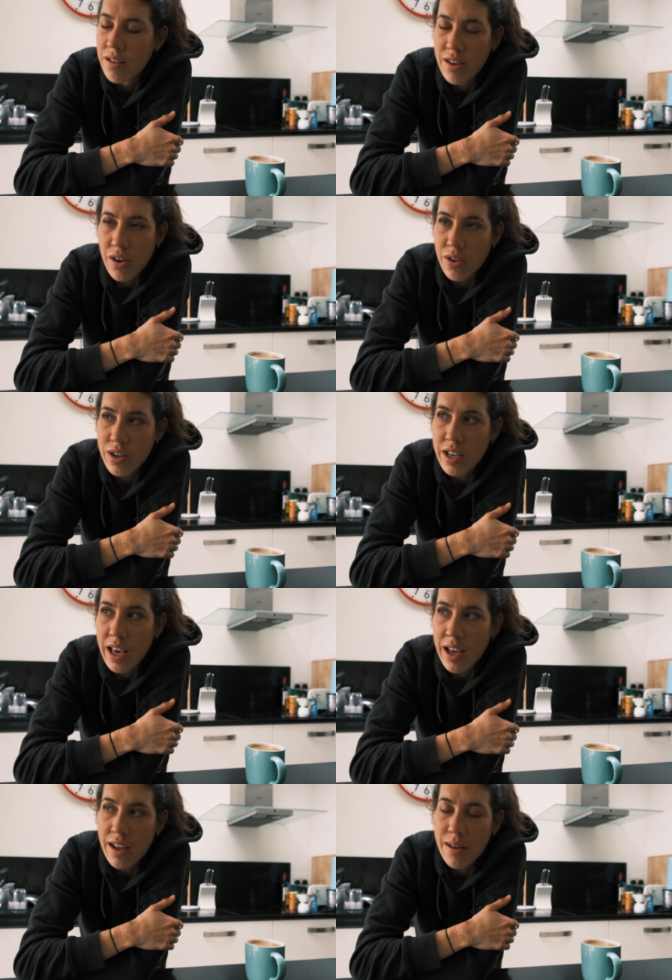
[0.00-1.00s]
God,
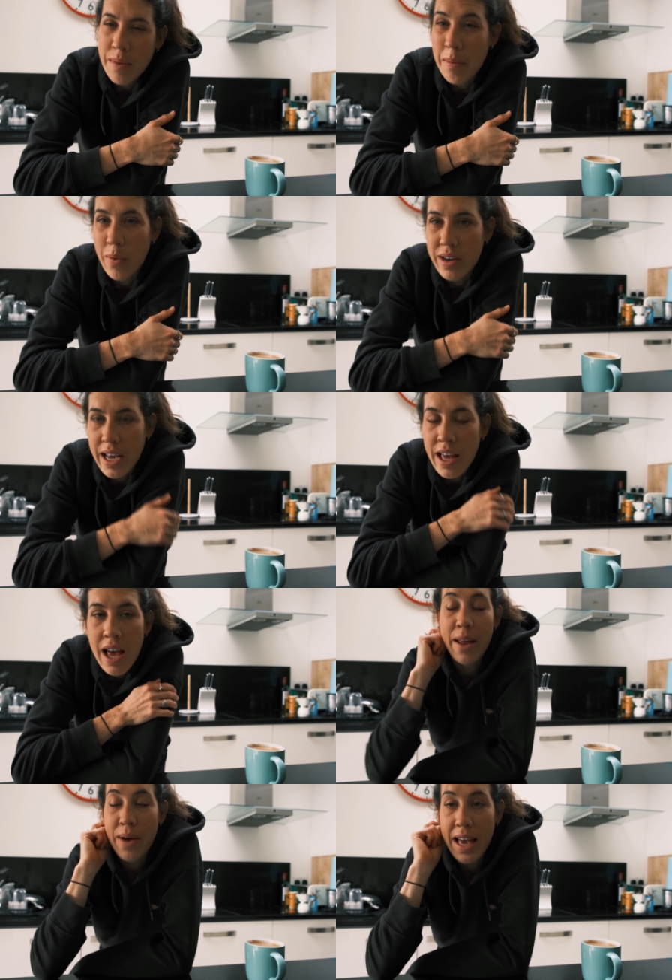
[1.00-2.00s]
yeah, maybe one day.
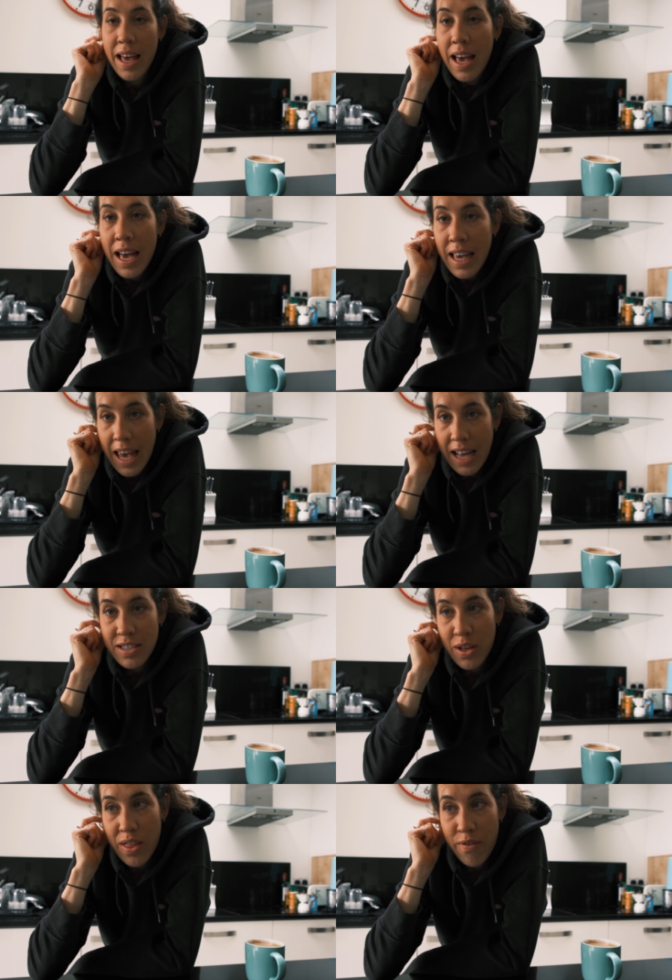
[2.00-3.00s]
Anyway, yeah,
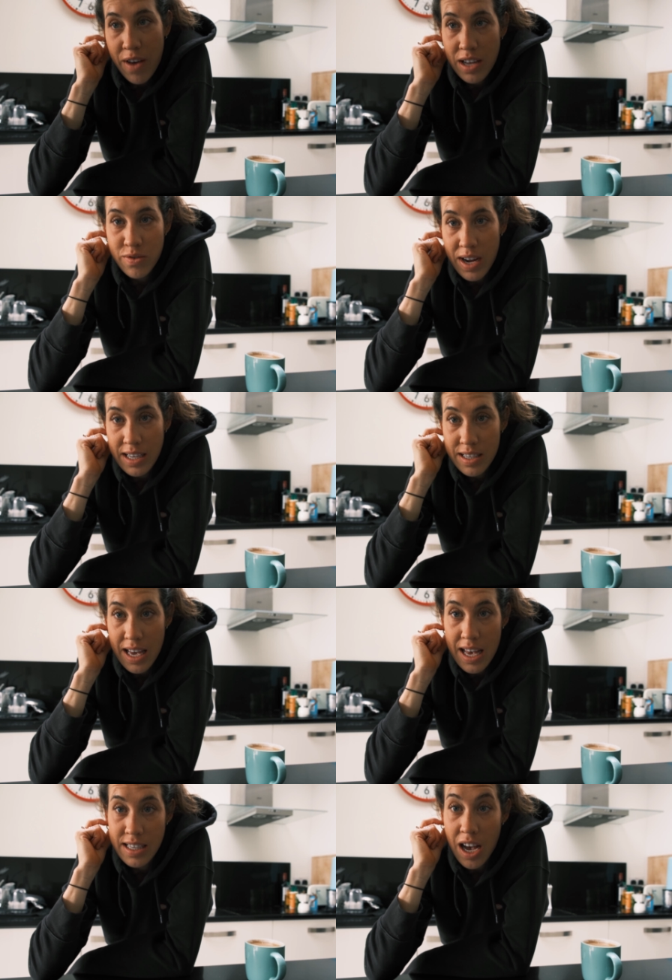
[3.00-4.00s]
so the first race
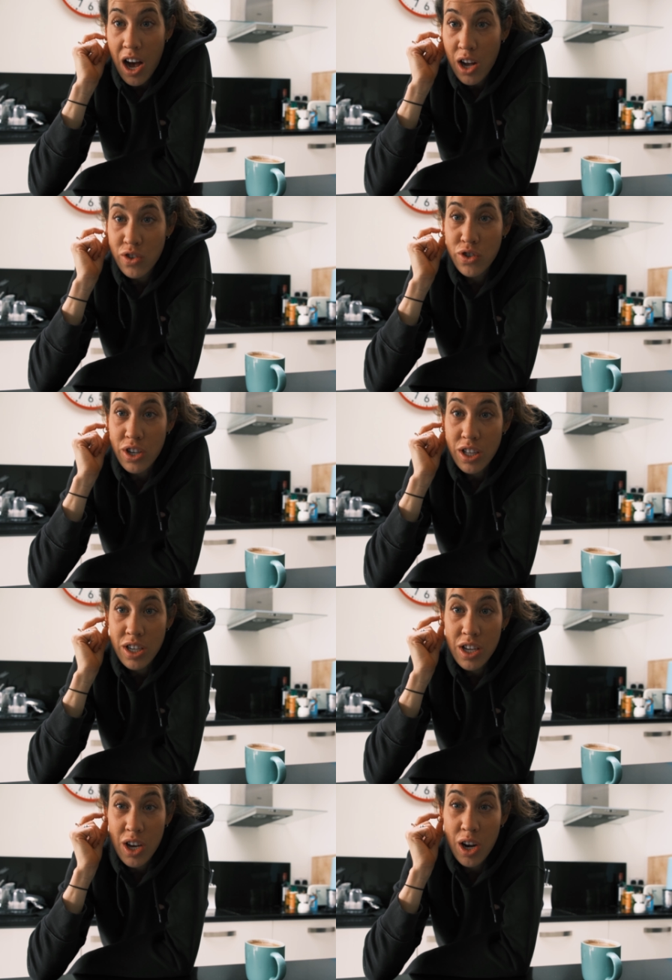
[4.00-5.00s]
is a
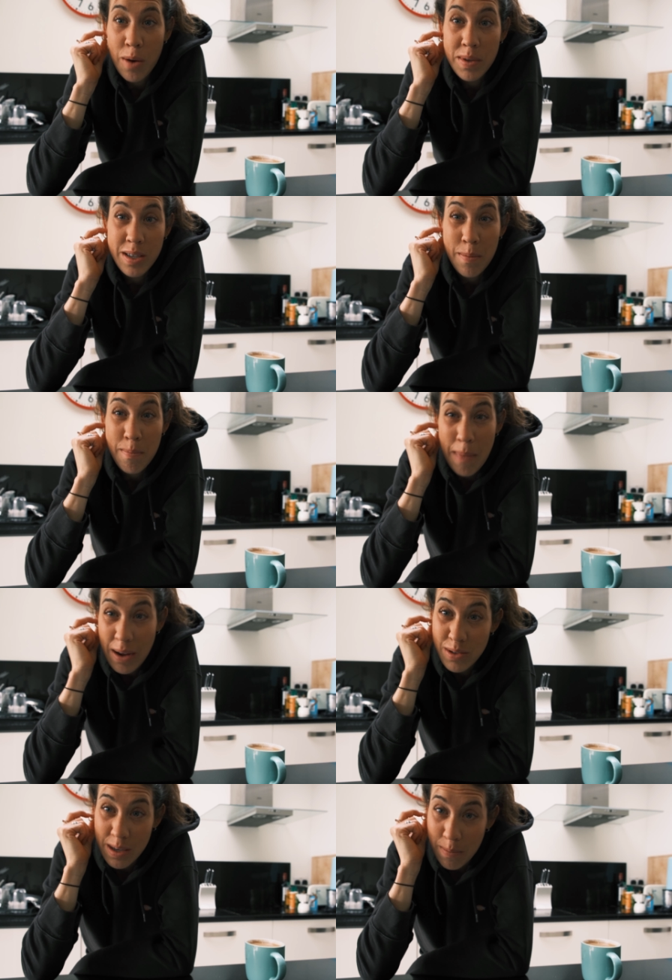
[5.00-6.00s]
100-kilometre
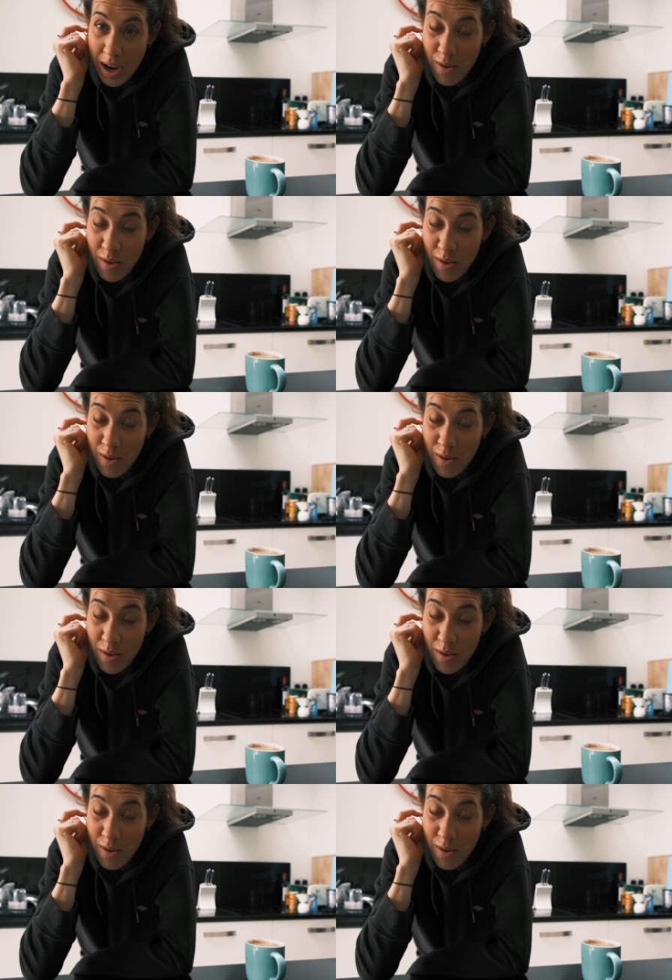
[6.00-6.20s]
mountain bike